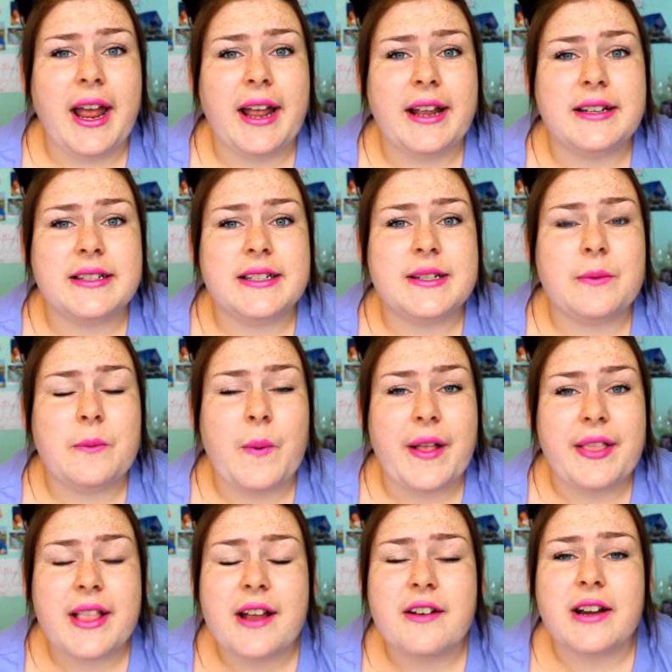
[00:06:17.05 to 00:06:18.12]
and
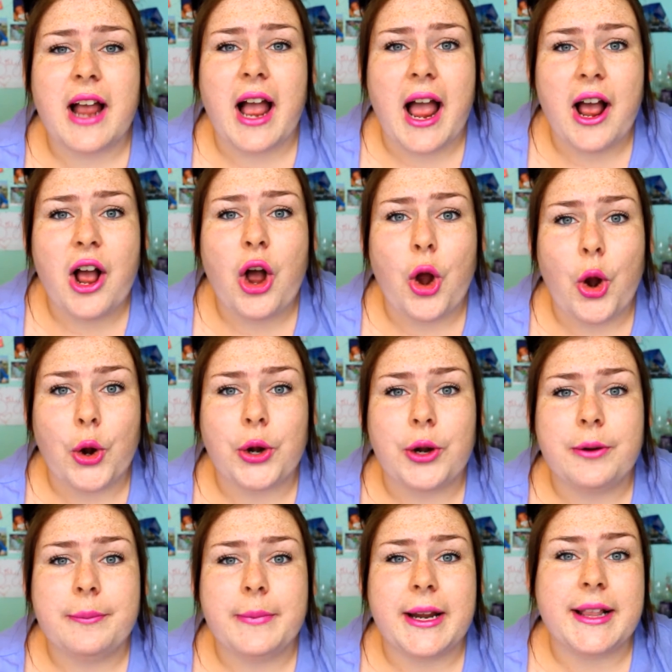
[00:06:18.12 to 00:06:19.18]
when they're at
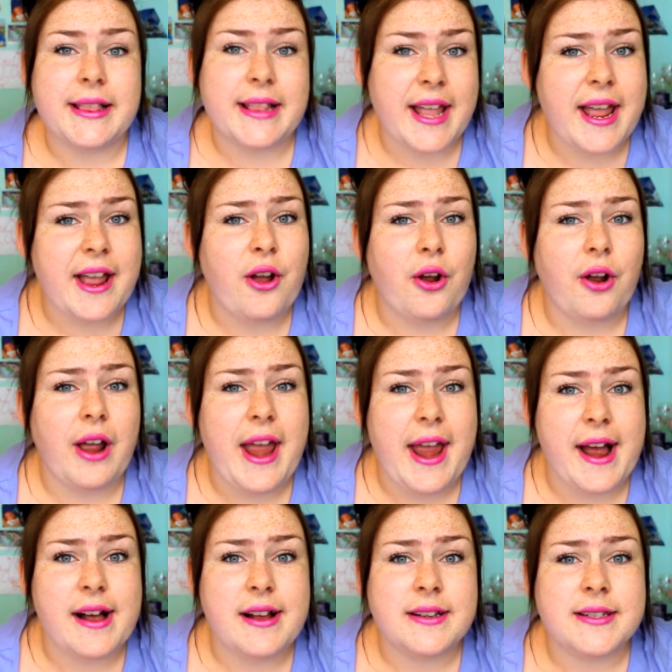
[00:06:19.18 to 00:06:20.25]
home in their
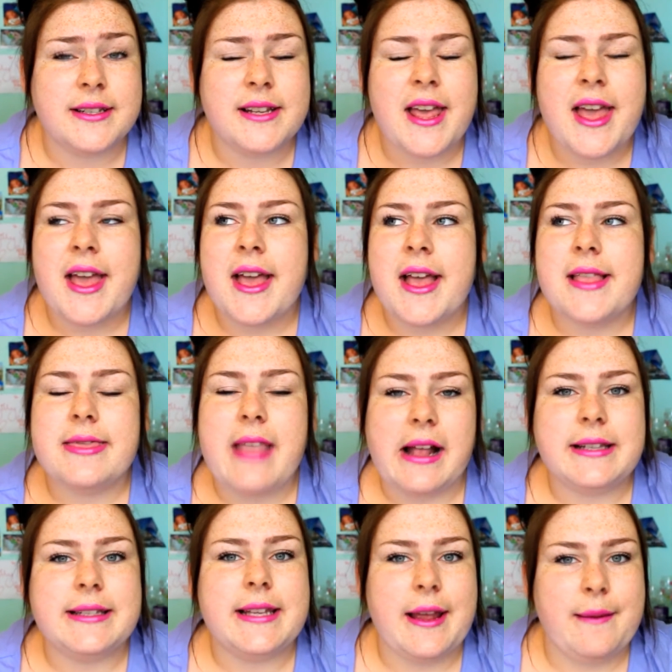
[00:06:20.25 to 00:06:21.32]
house,
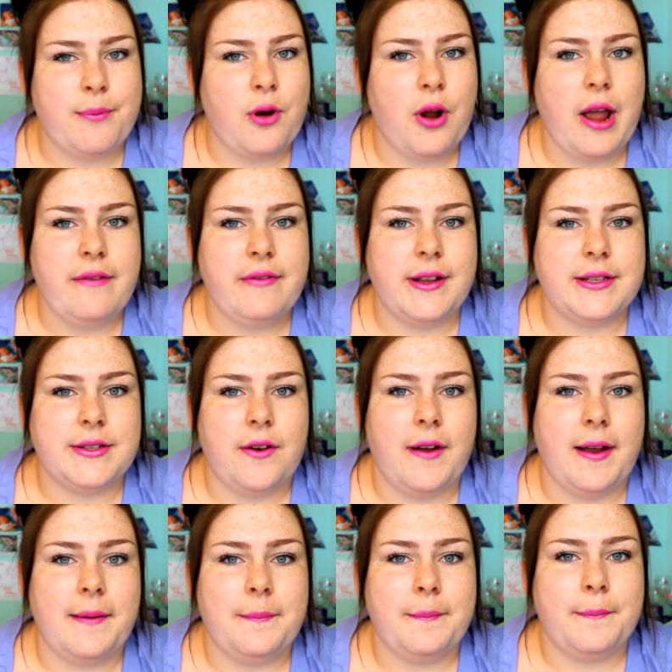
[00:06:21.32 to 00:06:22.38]
that's their private
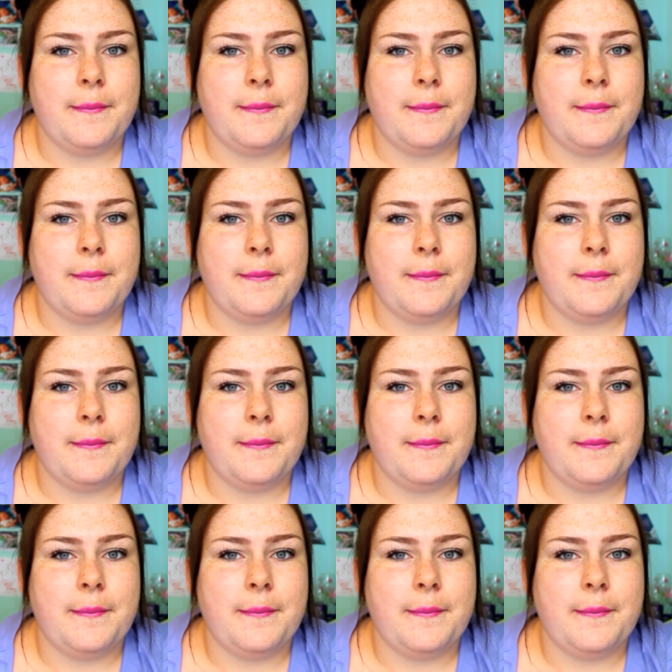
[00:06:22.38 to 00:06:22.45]
time.